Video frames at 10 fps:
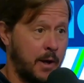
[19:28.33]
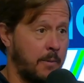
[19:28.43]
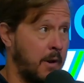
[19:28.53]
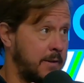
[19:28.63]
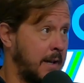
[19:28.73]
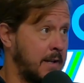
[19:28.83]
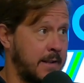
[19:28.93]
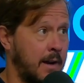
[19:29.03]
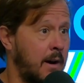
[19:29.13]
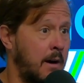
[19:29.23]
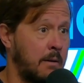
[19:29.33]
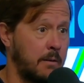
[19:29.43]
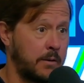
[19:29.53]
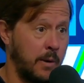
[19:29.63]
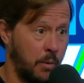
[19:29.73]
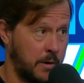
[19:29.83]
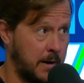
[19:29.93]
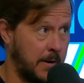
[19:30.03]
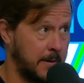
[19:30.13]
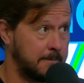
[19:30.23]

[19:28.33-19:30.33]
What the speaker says: pickleball and tennis, they all can work together.